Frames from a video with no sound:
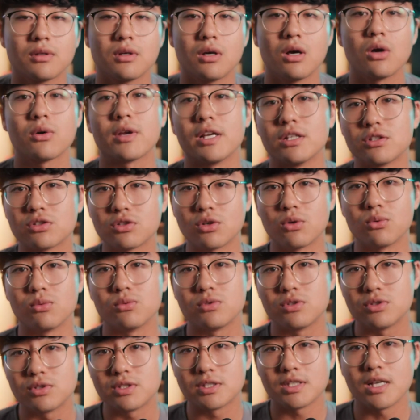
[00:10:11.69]
Okay, so
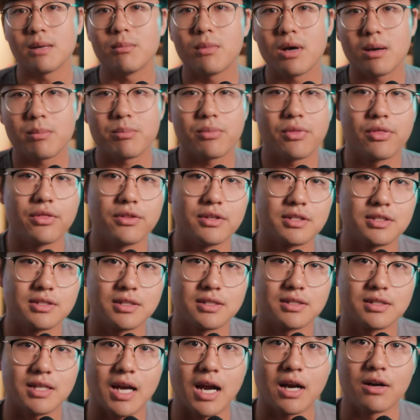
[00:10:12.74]
to sum up this
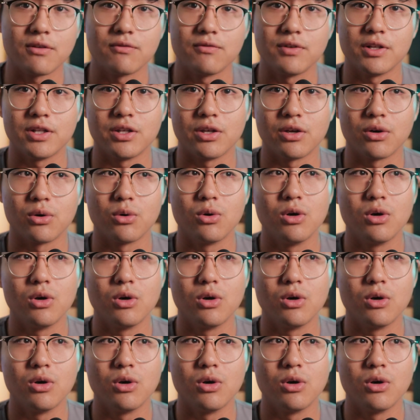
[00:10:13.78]
entire video,